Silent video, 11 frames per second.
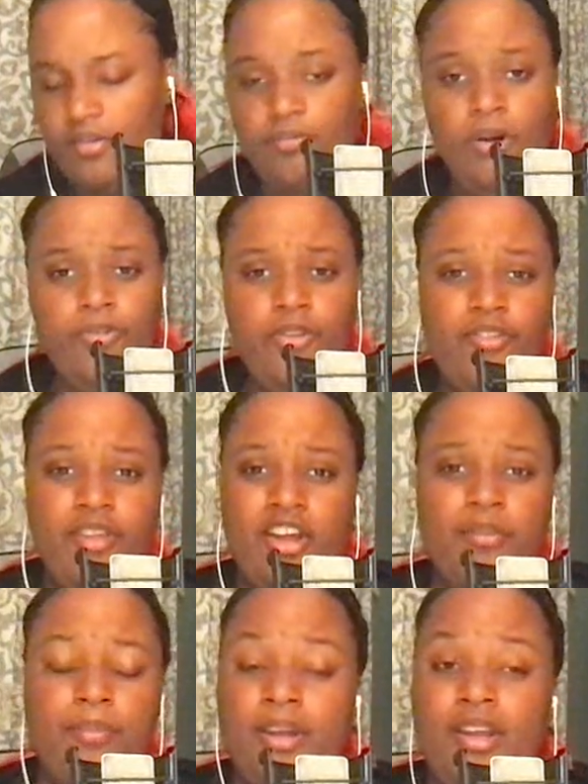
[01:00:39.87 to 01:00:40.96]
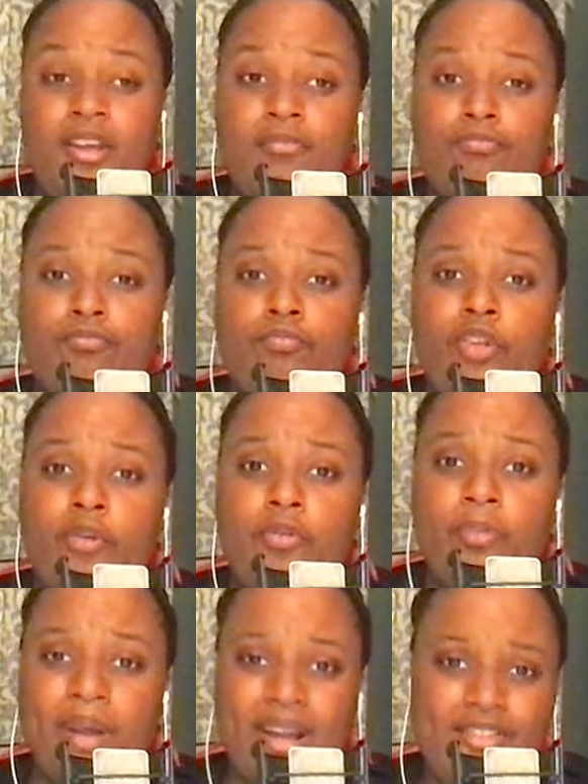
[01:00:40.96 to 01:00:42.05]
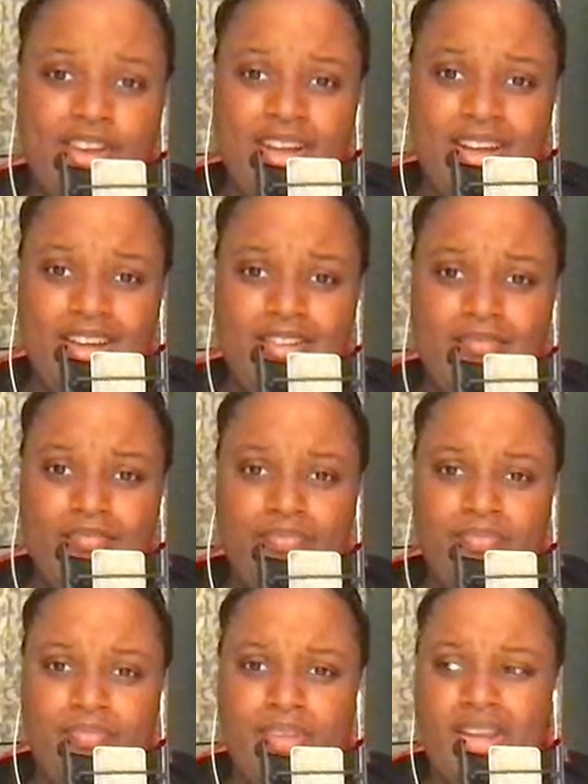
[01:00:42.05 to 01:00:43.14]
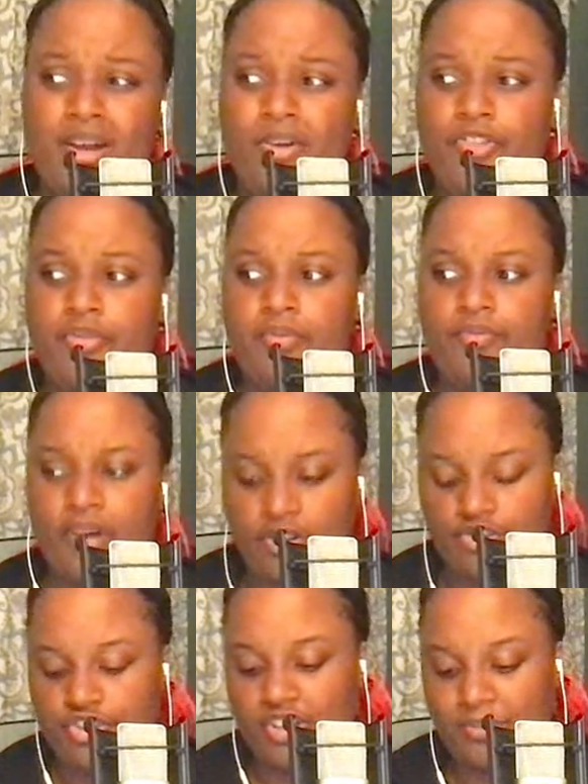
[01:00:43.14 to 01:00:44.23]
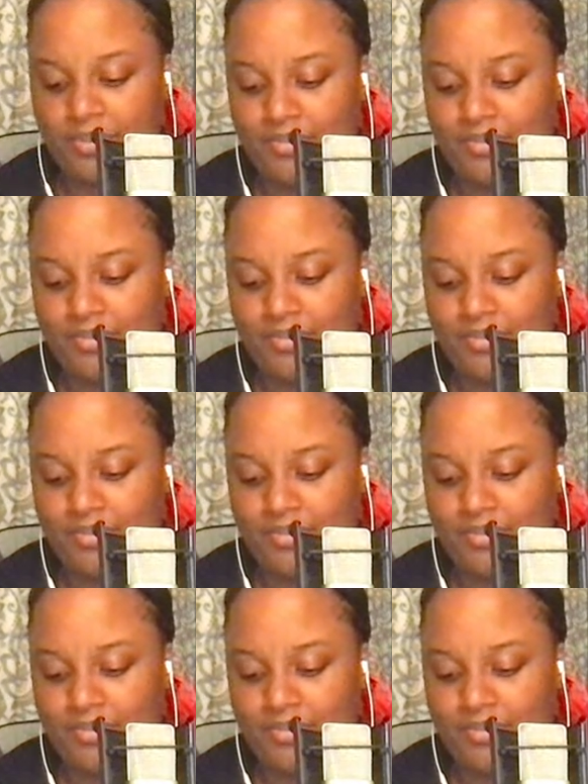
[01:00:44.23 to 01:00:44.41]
they can be romantic and also in friendship.